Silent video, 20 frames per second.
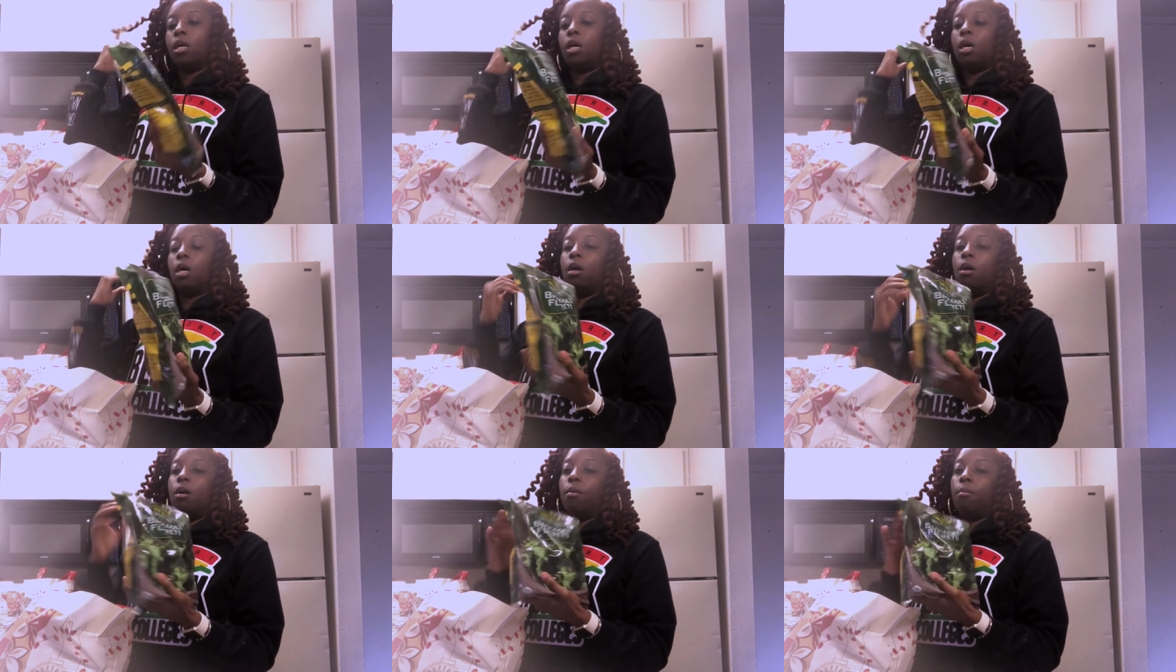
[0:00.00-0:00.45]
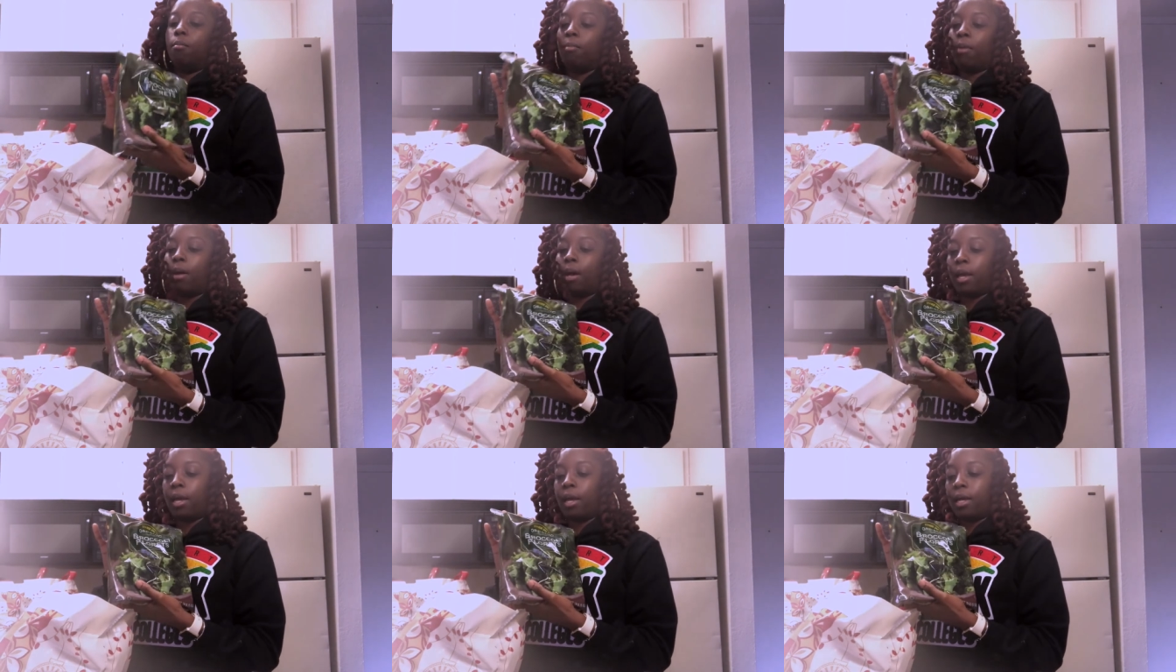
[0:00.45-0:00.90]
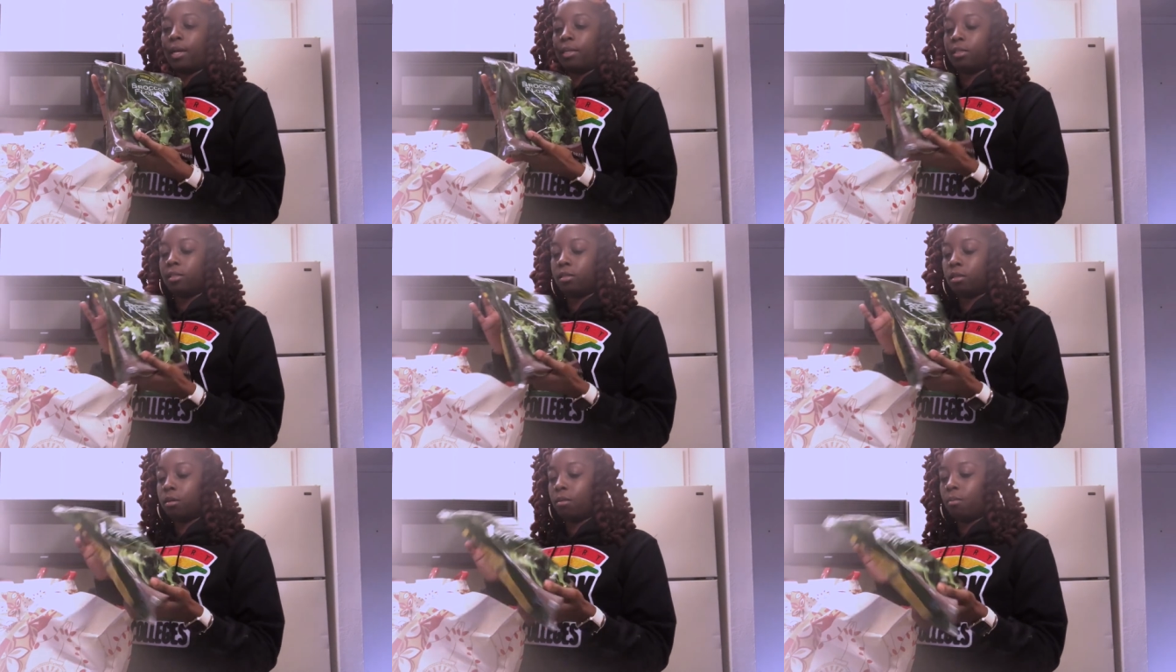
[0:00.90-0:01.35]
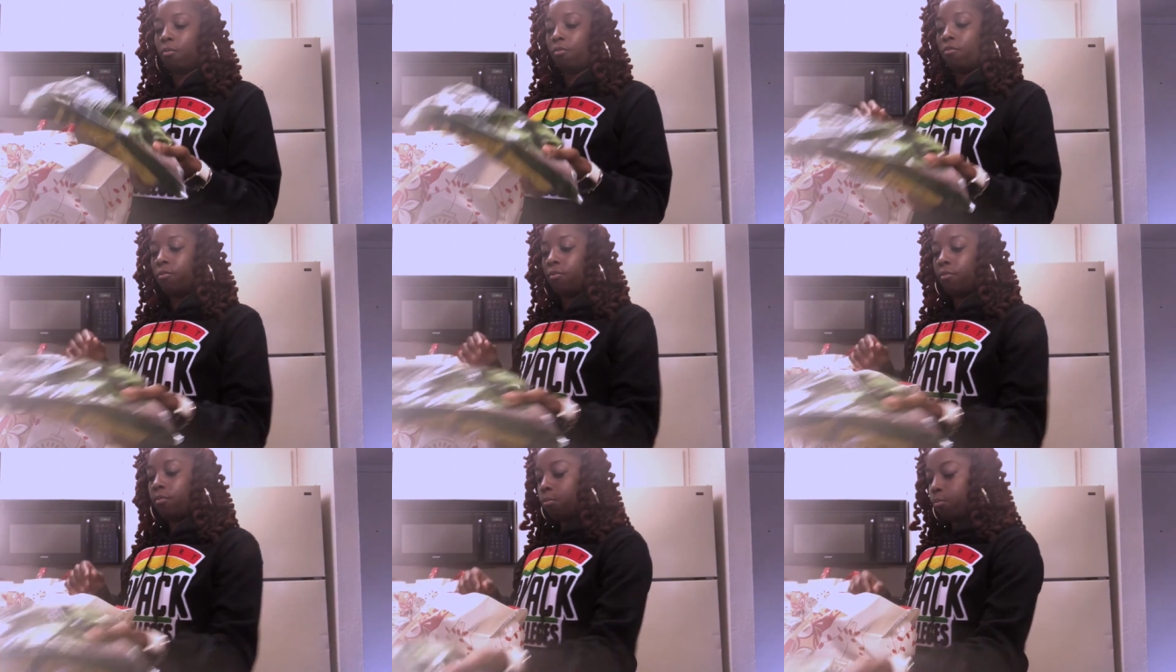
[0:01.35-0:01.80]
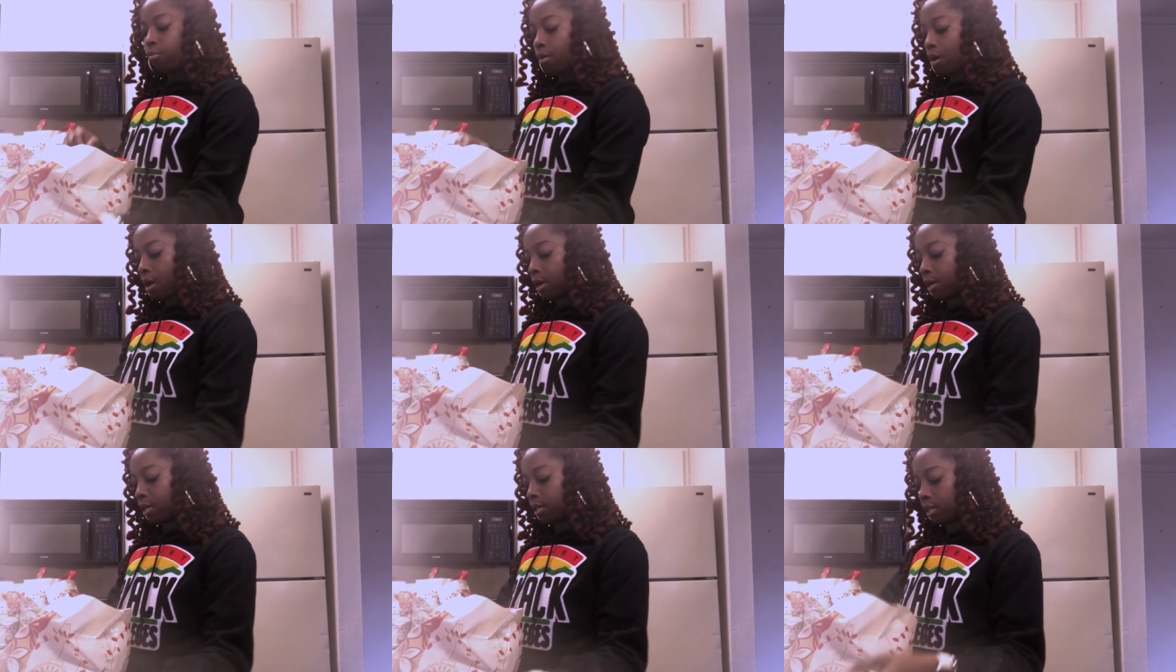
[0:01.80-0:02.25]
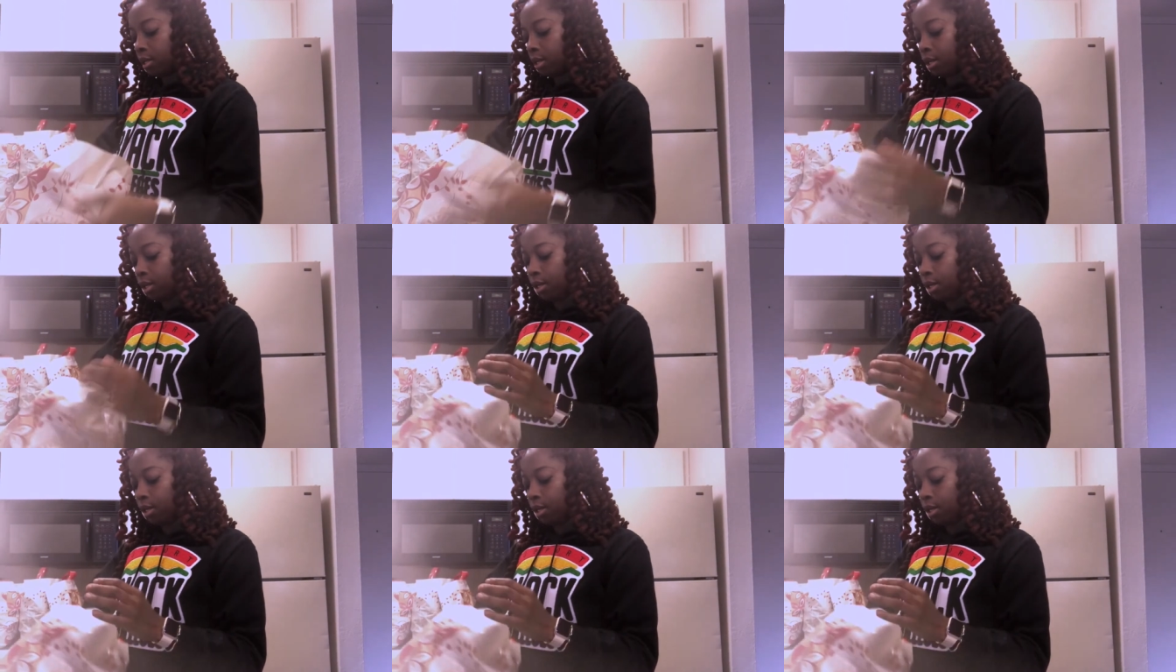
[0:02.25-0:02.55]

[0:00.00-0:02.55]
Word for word: Um, I got some broccoli